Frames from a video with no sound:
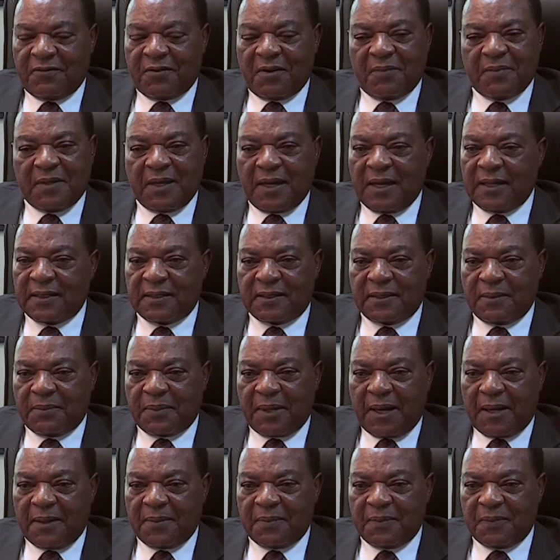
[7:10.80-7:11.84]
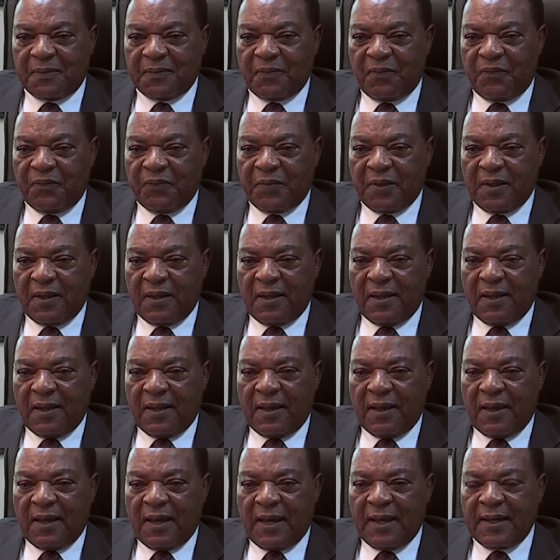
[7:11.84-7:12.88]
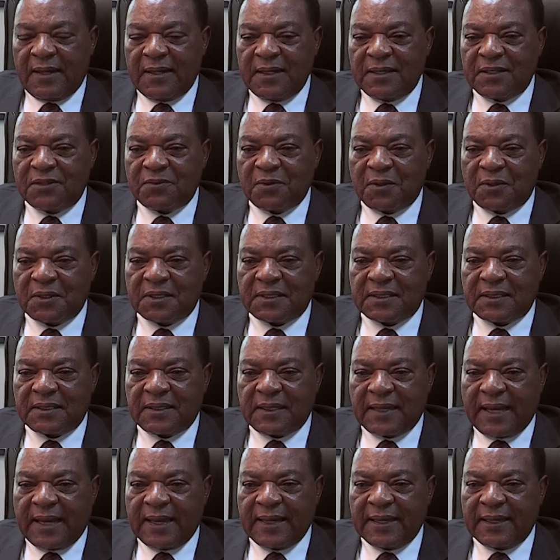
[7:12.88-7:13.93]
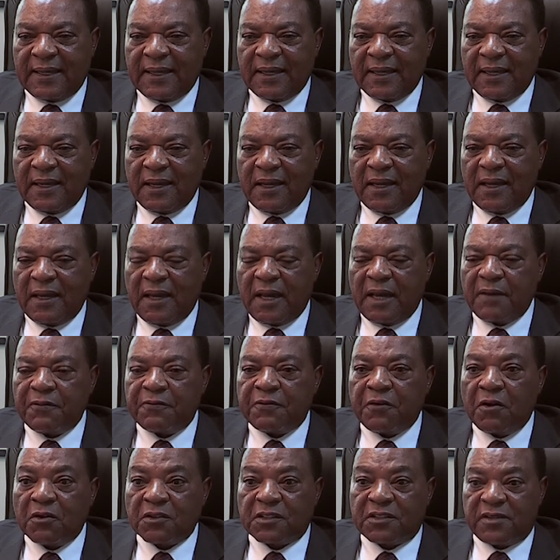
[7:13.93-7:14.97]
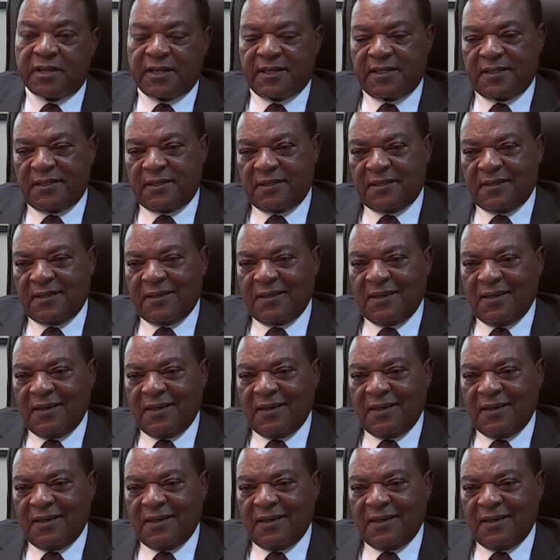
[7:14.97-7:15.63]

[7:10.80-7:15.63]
from the Al-Shabaab. And this was like a fortress